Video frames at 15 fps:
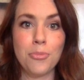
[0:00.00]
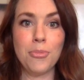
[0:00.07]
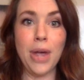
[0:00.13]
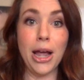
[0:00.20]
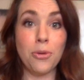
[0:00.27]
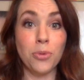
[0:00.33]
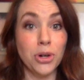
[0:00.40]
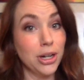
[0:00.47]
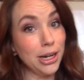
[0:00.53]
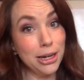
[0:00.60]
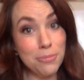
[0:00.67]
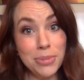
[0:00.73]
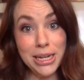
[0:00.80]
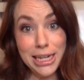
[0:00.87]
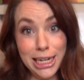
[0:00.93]
we're going to
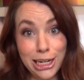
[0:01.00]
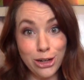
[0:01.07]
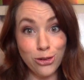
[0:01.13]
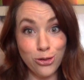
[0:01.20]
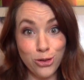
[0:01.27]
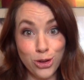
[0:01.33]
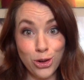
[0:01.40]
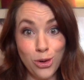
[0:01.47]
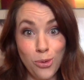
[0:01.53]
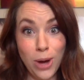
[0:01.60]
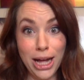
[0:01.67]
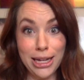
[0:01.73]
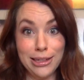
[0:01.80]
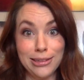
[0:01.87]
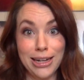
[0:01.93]
be here for a
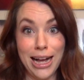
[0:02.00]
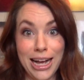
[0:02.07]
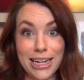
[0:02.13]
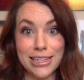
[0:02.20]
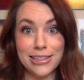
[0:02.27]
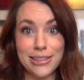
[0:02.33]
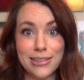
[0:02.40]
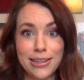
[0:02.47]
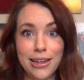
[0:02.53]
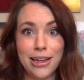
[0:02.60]
while, guys,